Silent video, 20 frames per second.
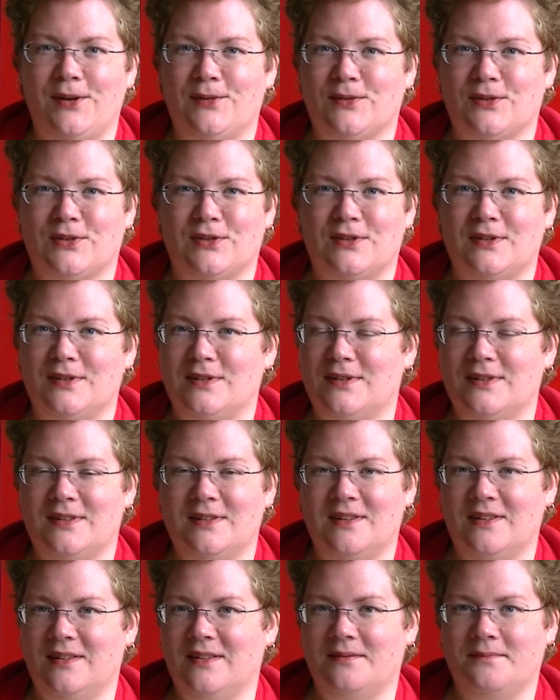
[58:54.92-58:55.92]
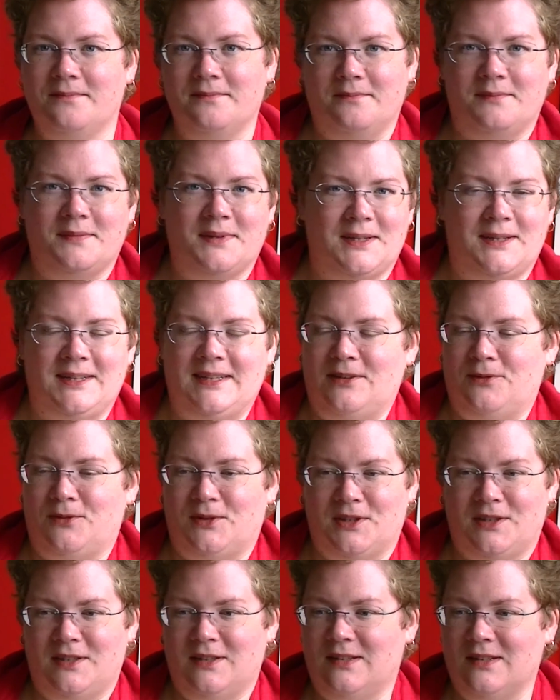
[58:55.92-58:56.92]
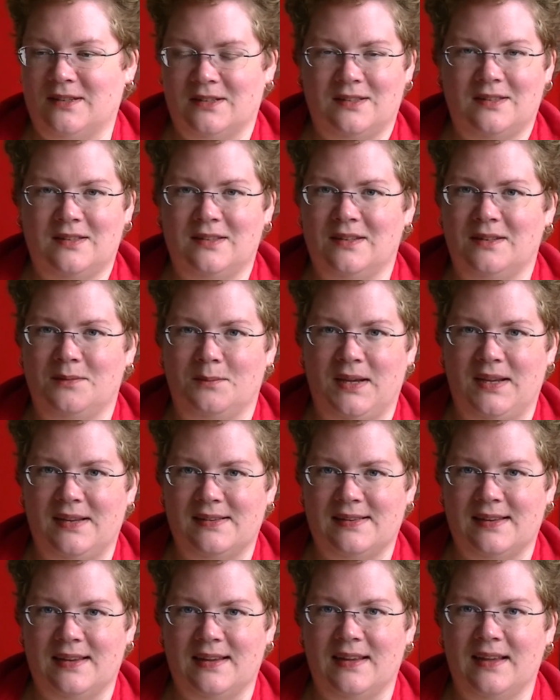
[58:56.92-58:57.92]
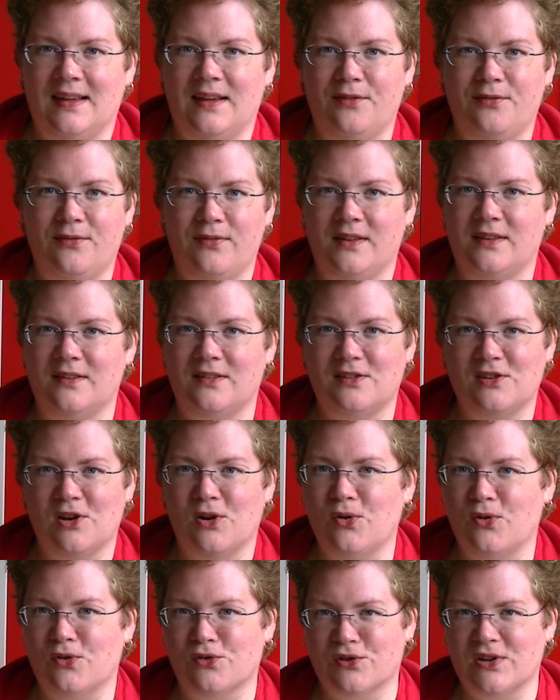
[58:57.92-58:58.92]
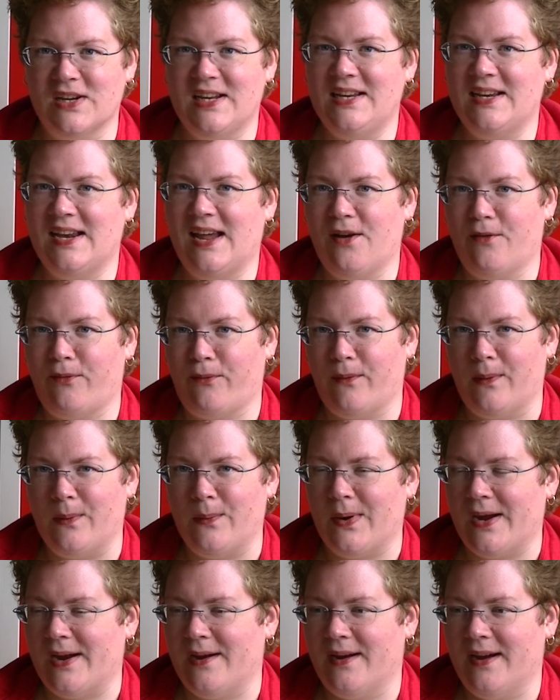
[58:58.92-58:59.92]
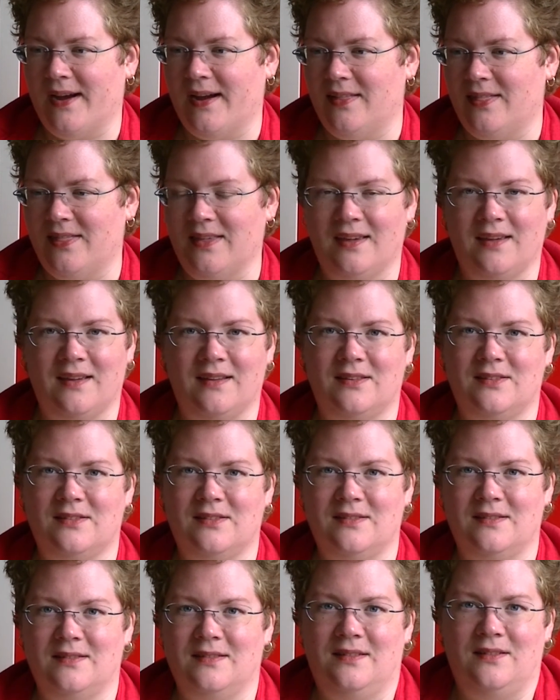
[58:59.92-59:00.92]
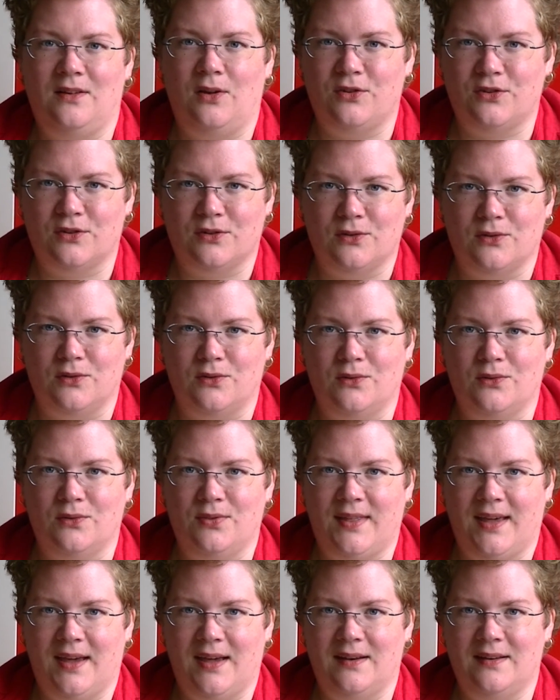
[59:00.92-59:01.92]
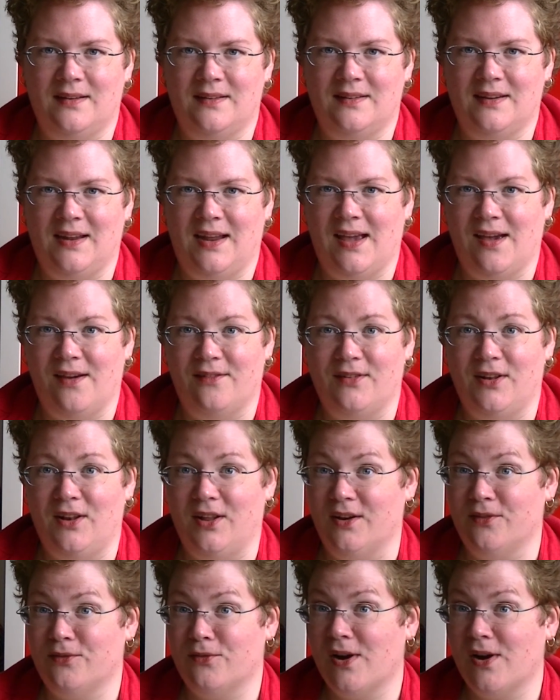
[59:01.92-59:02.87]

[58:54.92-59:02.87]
it was, but it was just amazing. If it's so green everywhere, I think it's logical that they have a lot of